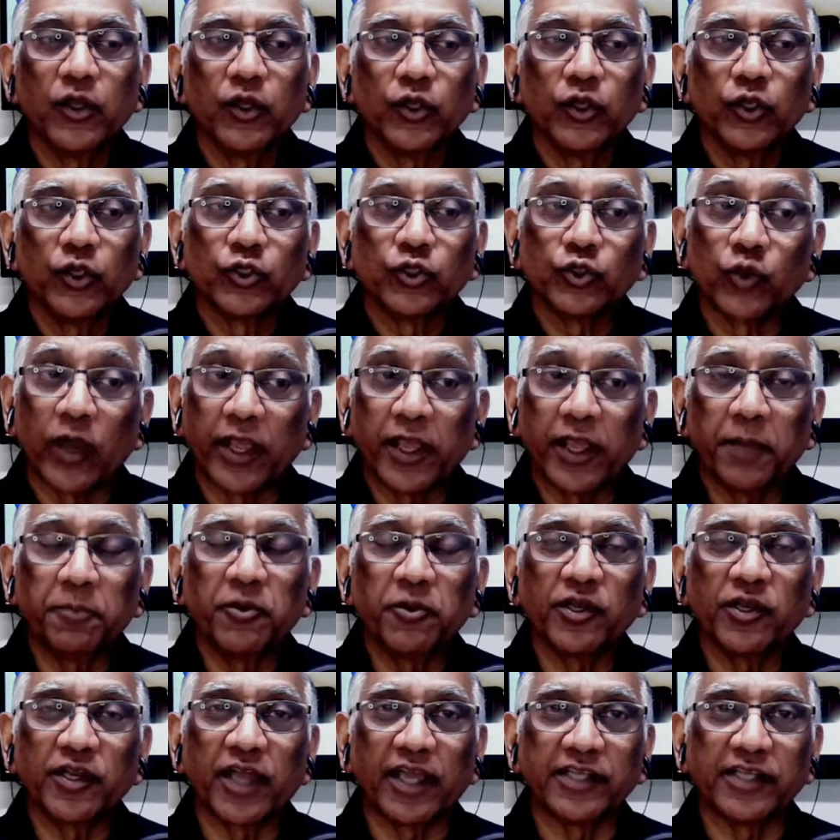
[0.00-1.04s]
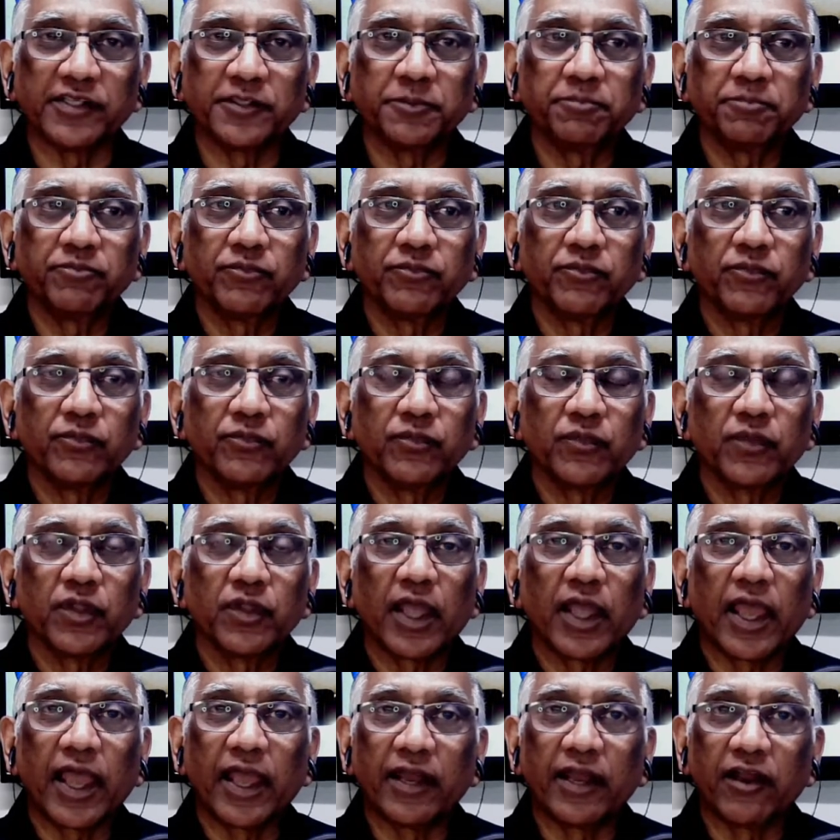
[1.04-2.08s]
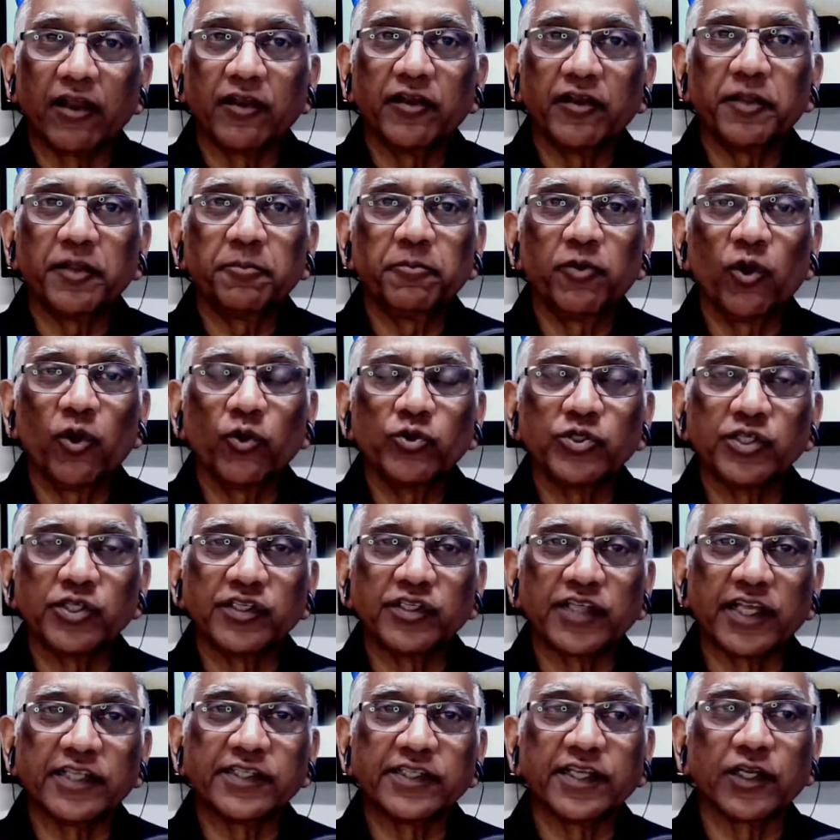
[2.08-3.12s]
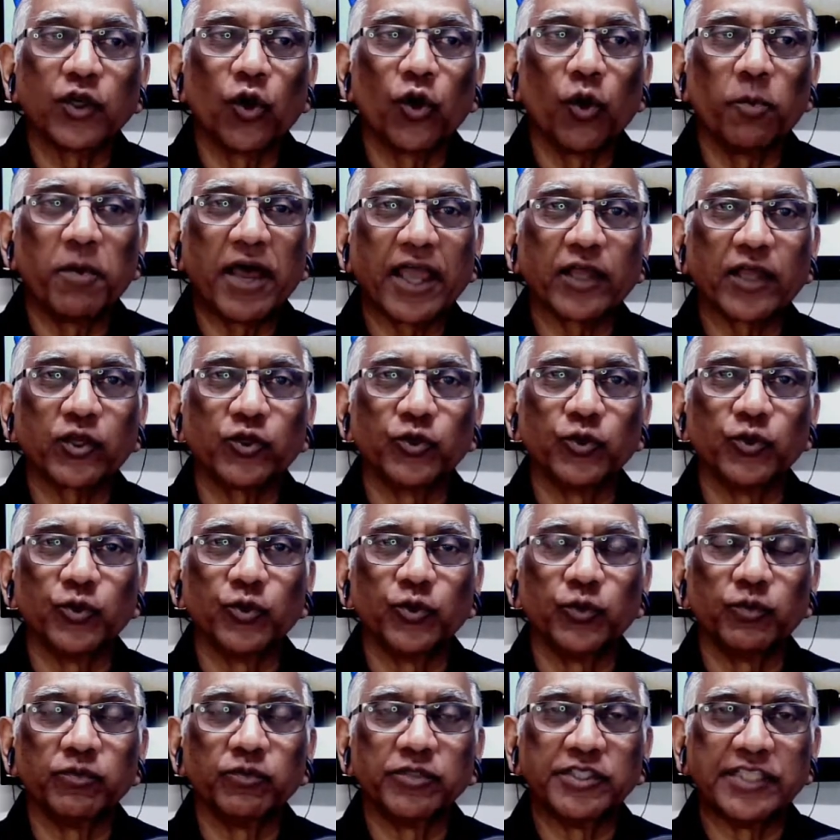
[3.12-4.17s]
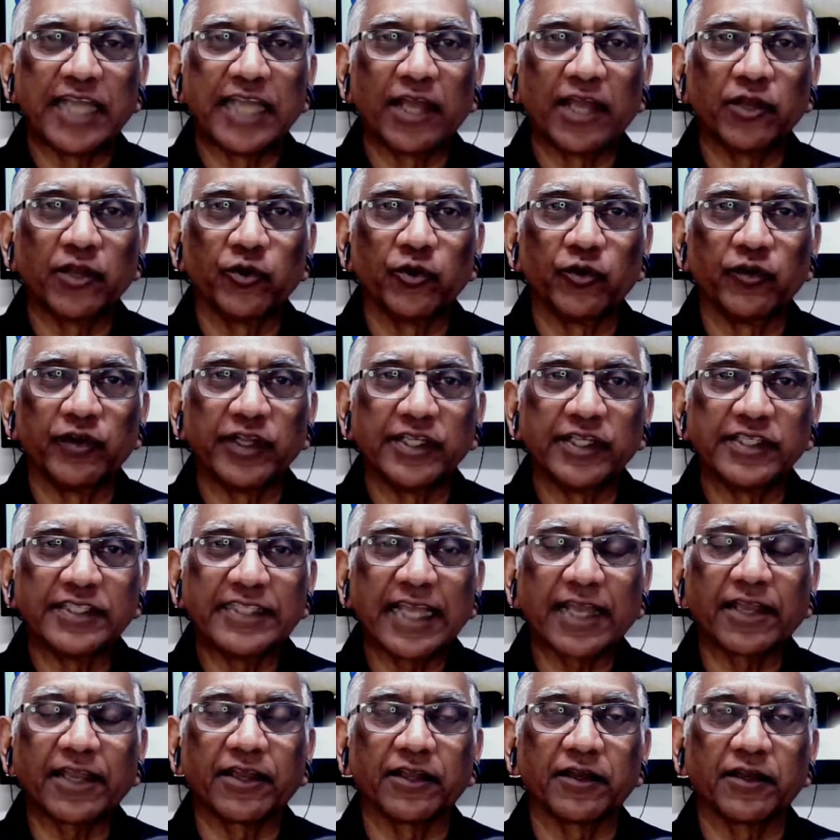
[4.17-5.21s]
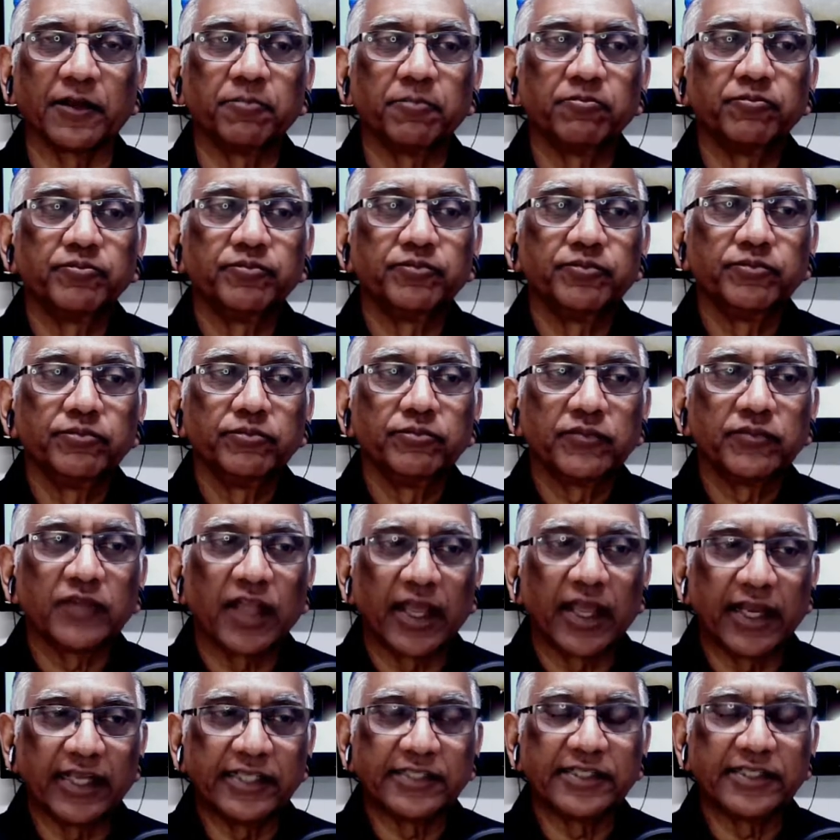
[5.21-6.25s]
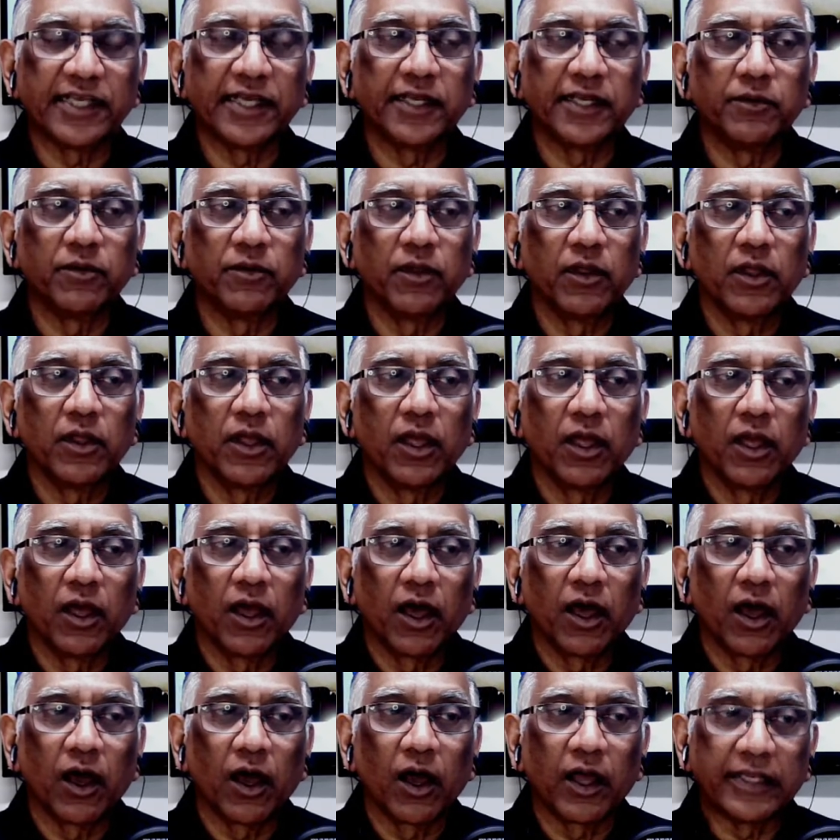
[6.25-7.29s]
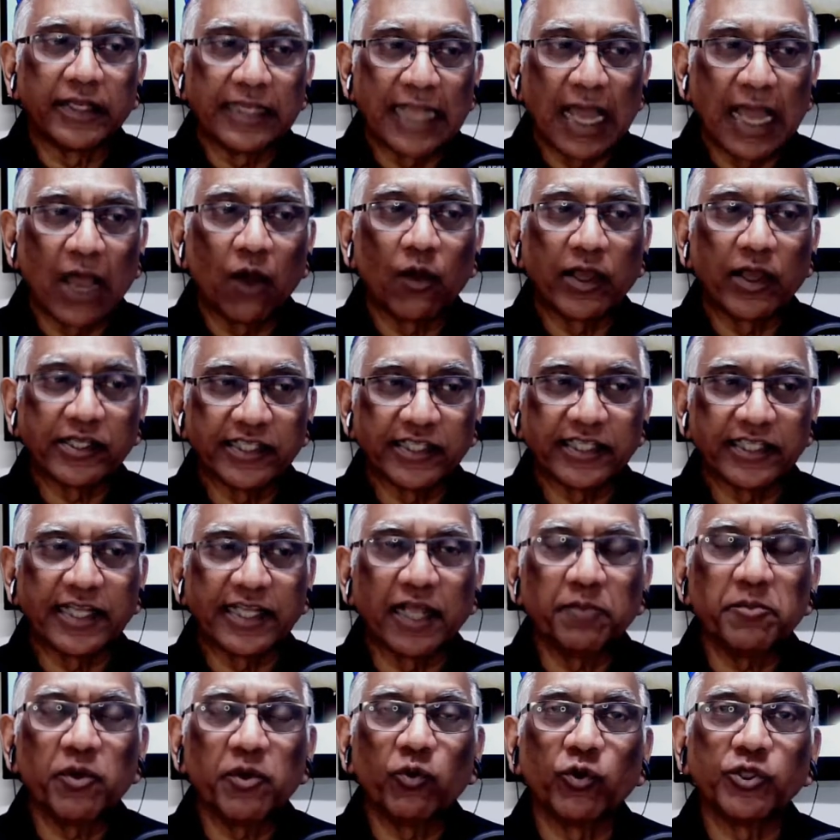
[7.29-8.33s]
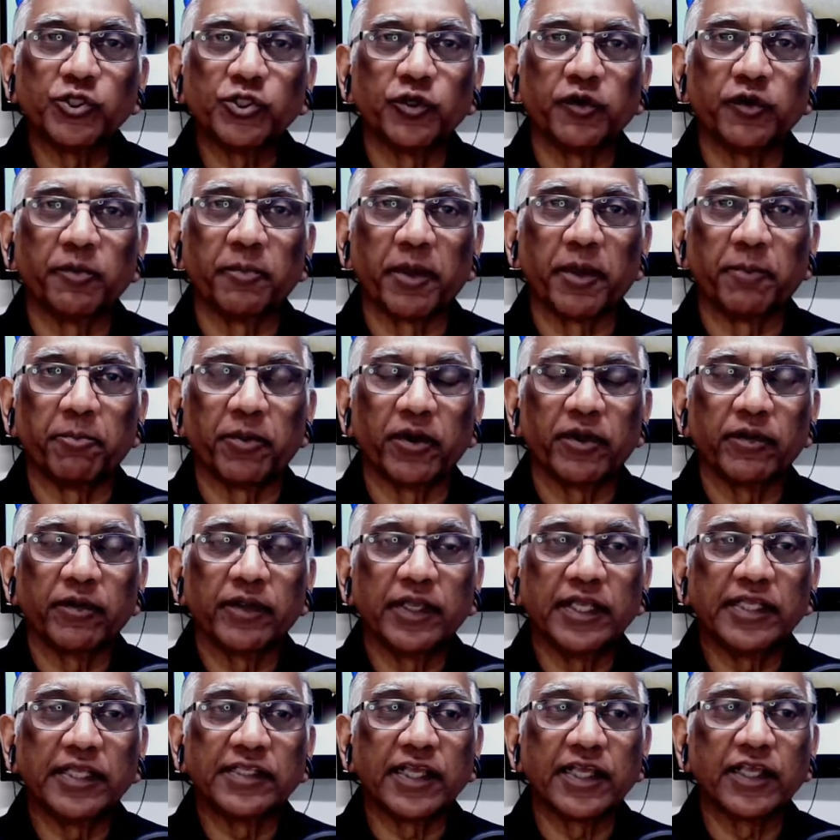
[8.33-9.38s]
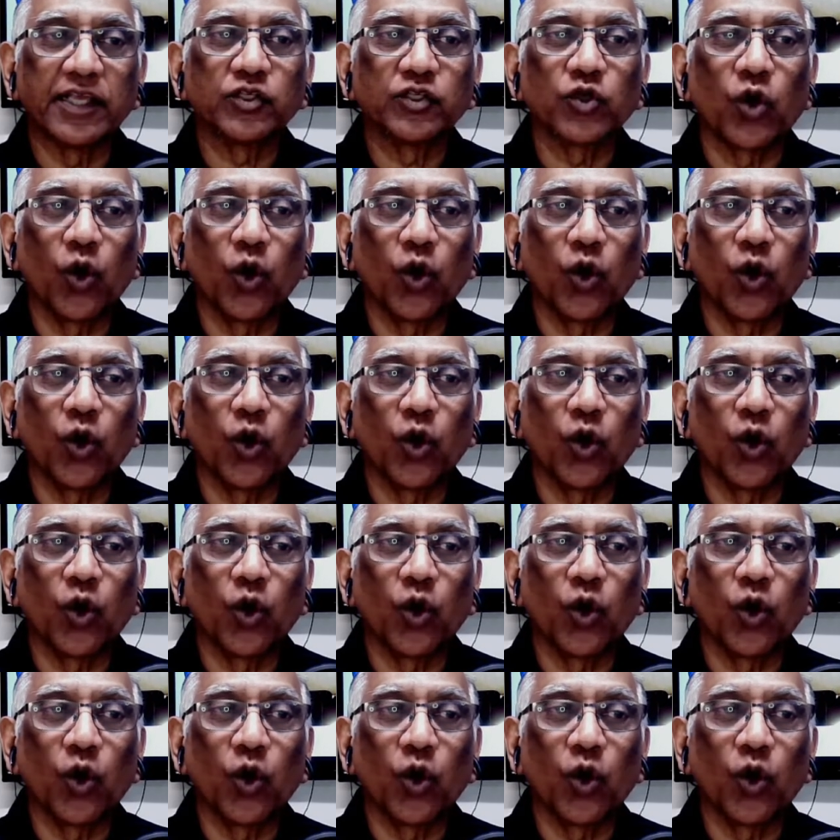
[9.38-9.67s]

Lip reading: So I hypnotize him, and under hypnosis, I said, go back to January 2nd. And he said, I said, tell me what you remember. He says,